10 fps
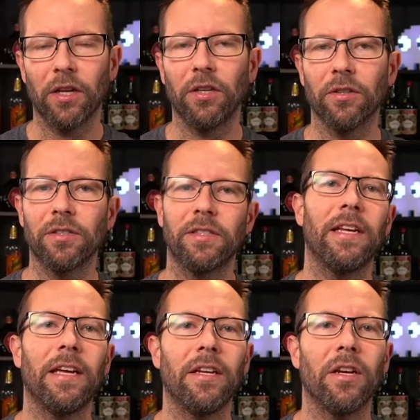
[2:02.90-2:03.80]
you'll
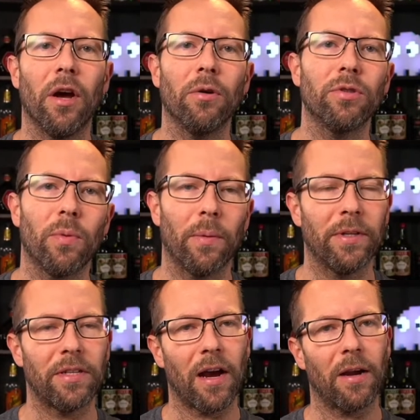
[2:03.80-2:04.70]
see notes where we
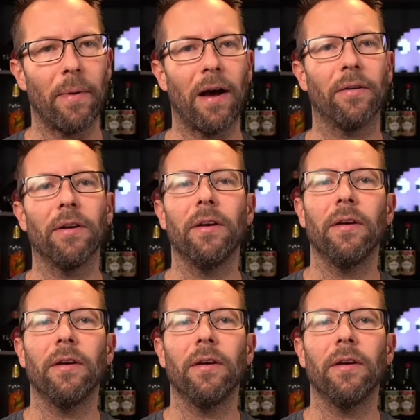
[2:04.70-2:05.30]
talk about,